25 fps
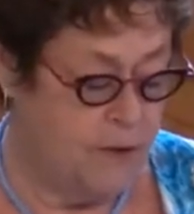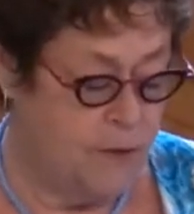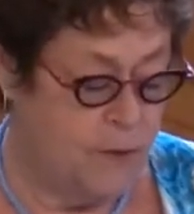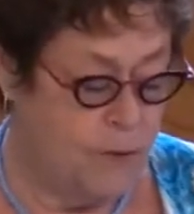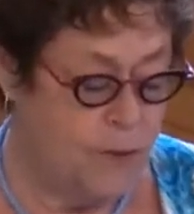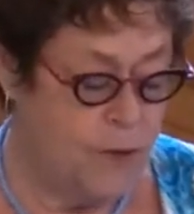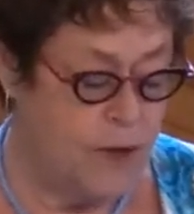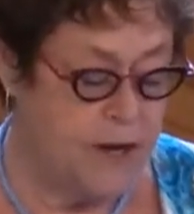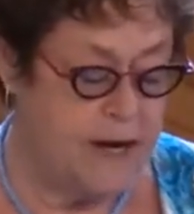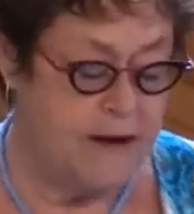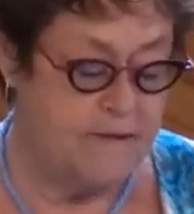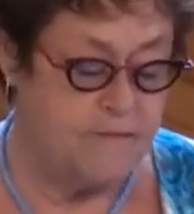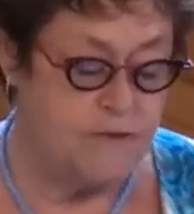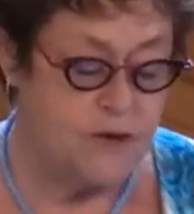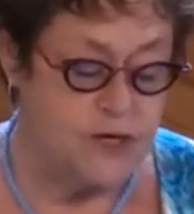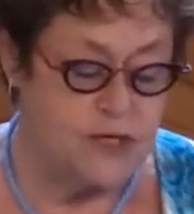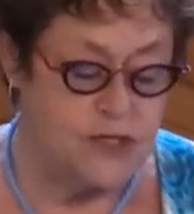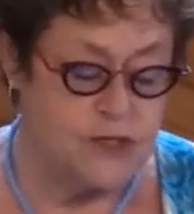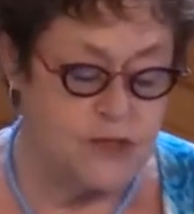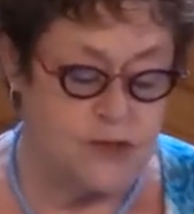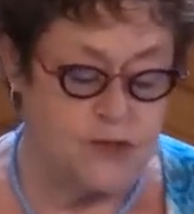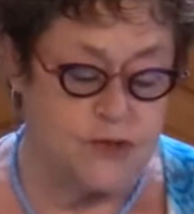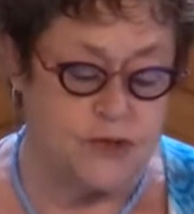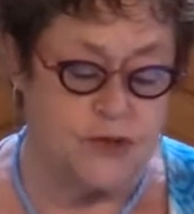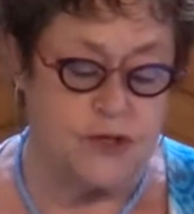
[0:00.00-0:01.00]
Whatever
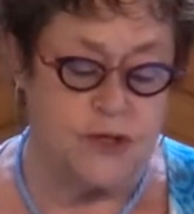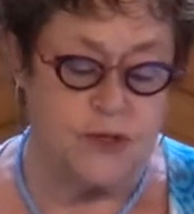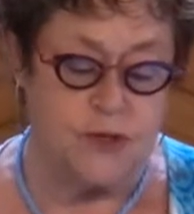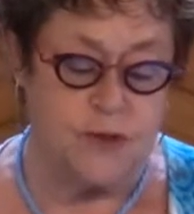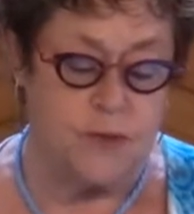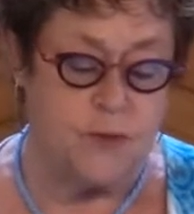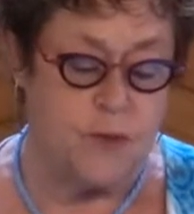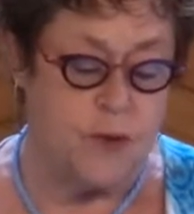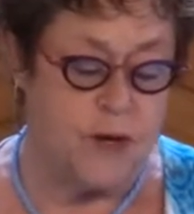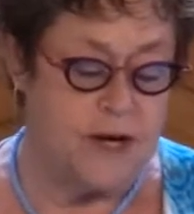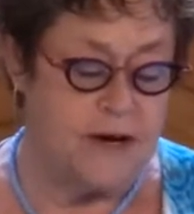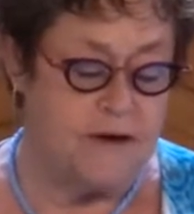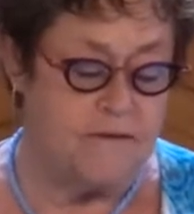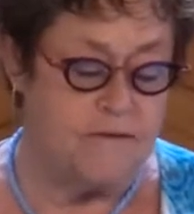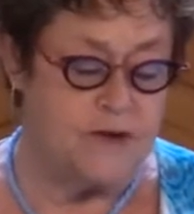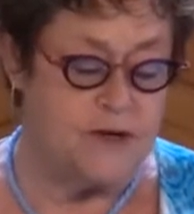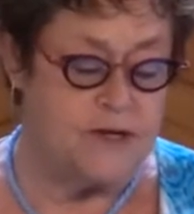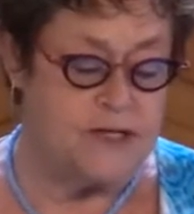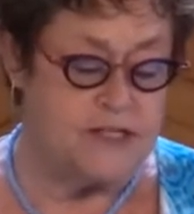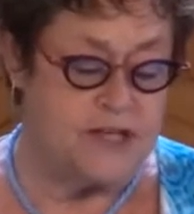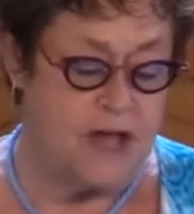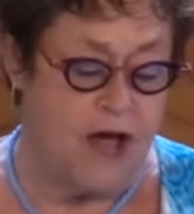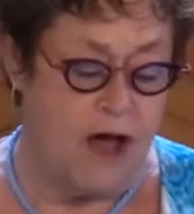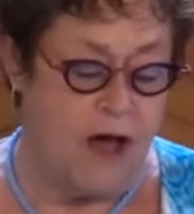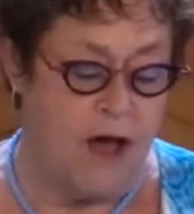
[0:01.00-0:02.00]
is true, whatever
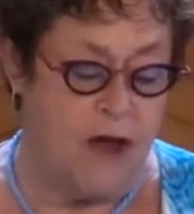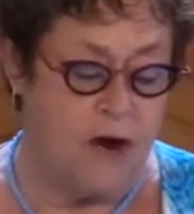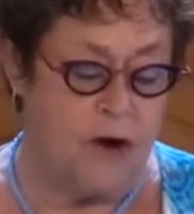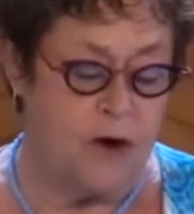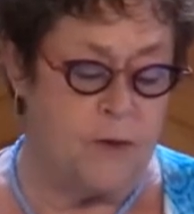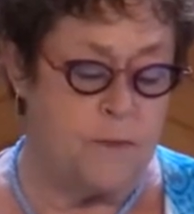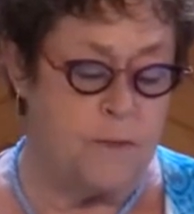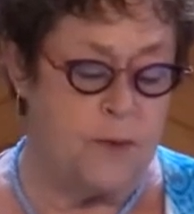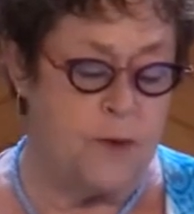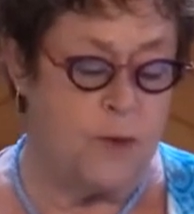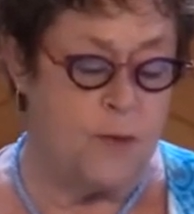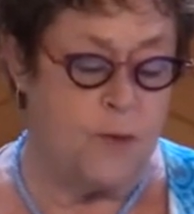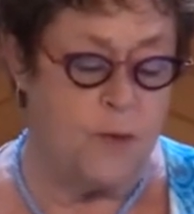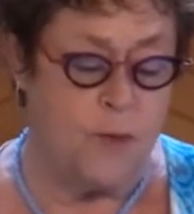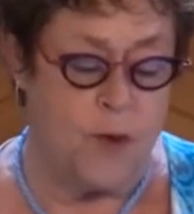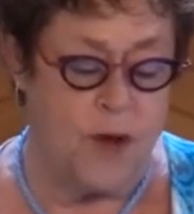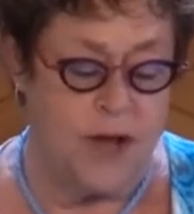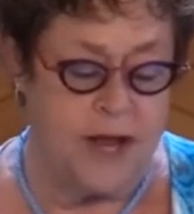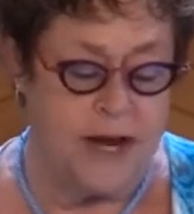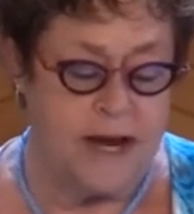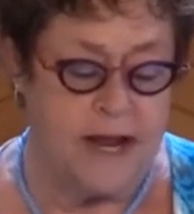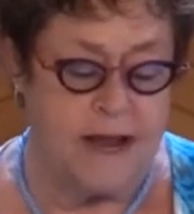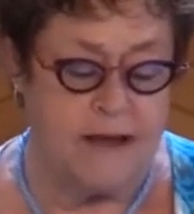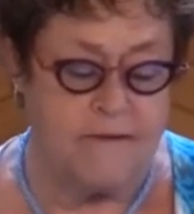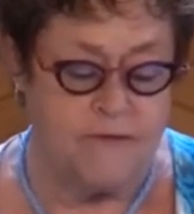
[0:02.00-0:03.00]
is honorable,
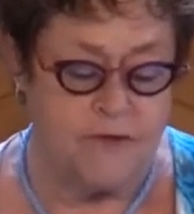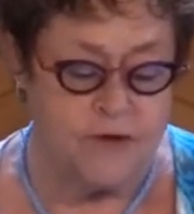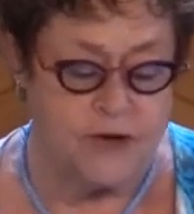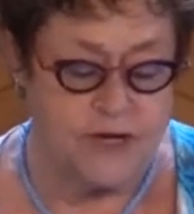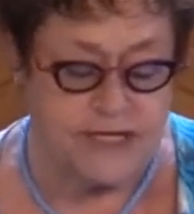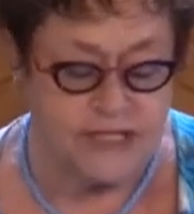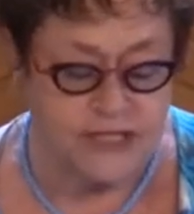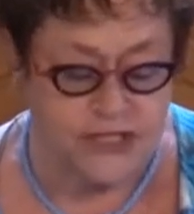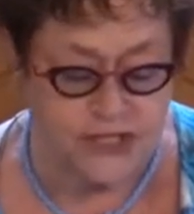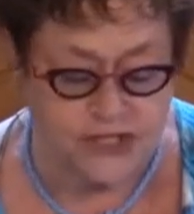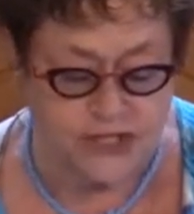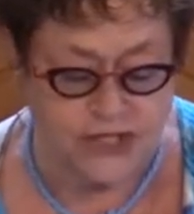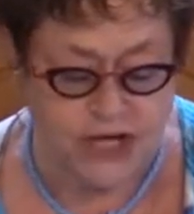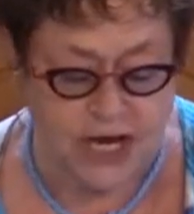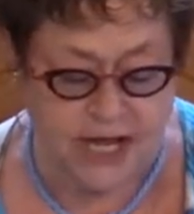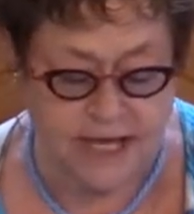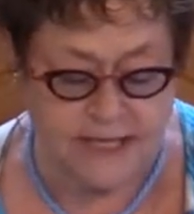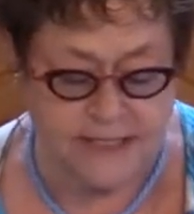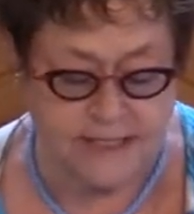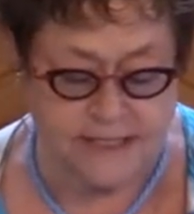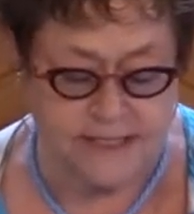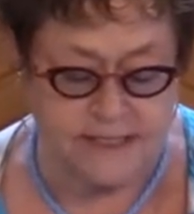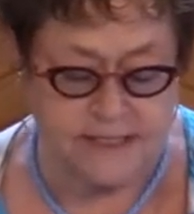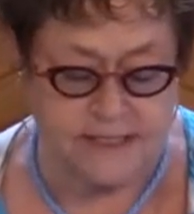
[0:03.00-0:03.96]
whatever is just,